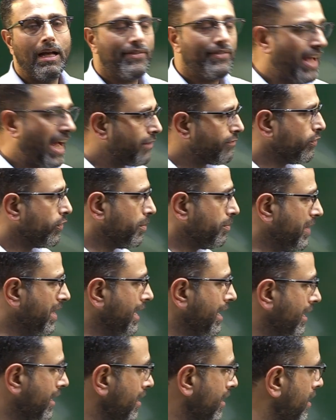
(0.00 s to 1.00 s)
That would
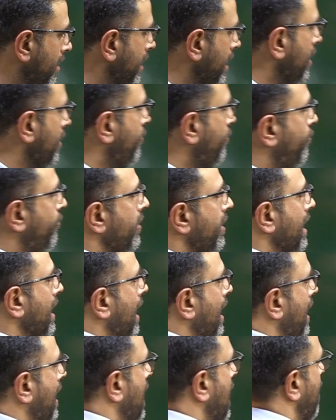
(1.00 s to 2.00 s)
mean if we
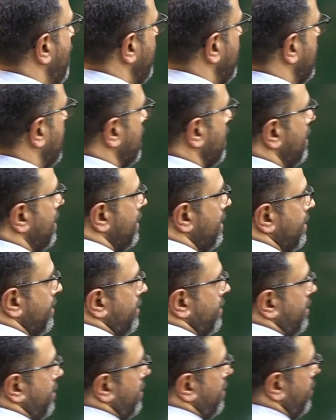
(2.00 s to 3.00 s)
are having a,
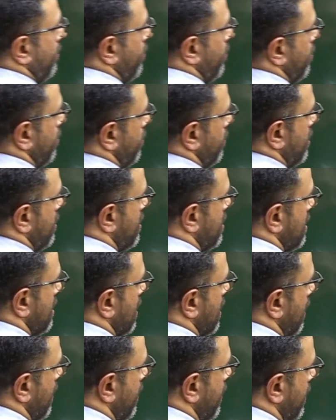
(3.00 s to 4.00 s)
this is a
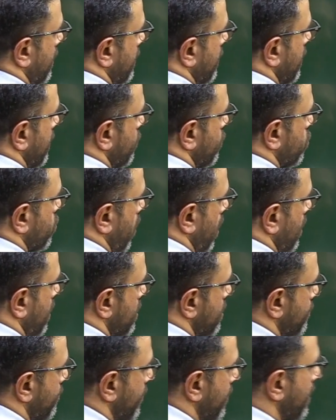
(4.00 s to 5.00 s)
conducting
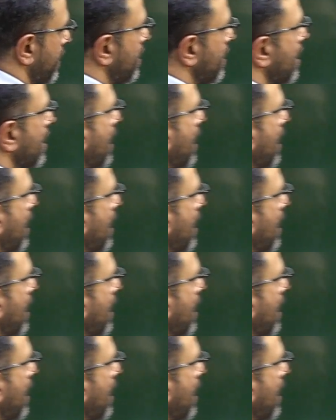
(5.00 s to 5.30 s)
solid sphere,